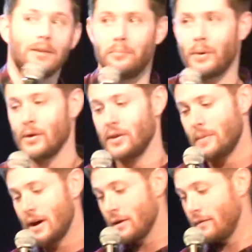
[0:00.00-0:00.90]
and burned the
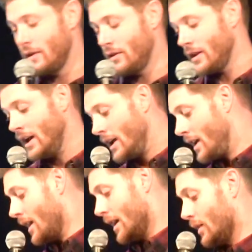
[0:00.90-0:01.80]
microphone.
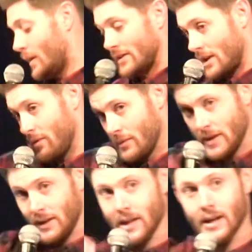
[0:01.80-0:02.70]
Otherwise, I would have
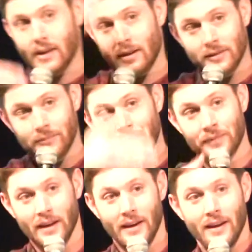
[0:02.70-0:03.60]
been like
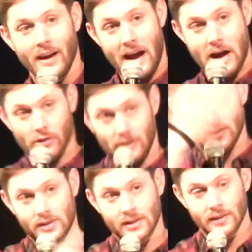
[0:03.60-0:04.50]

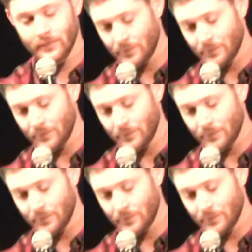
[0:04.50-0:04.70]
hairless.